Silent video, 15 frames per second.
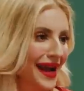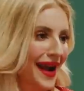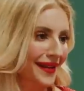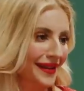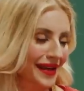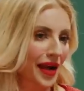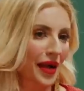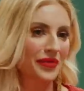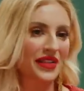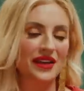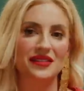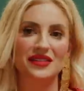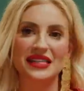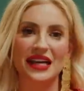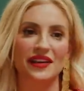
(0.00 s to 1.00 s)
Exactly. I,
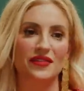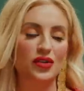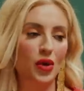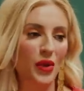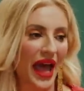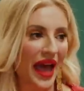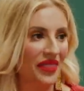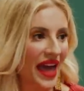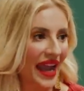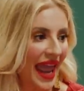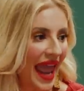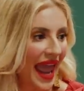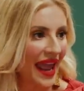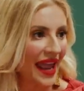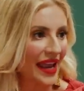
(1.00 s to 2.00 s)
it's like if you don't add
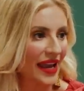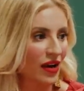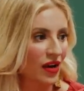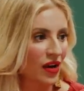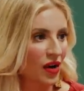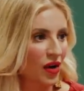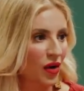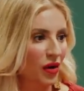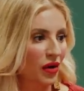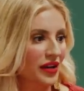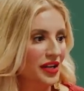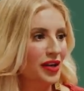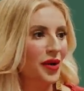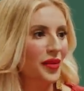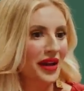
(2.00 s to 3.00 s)
that a, or you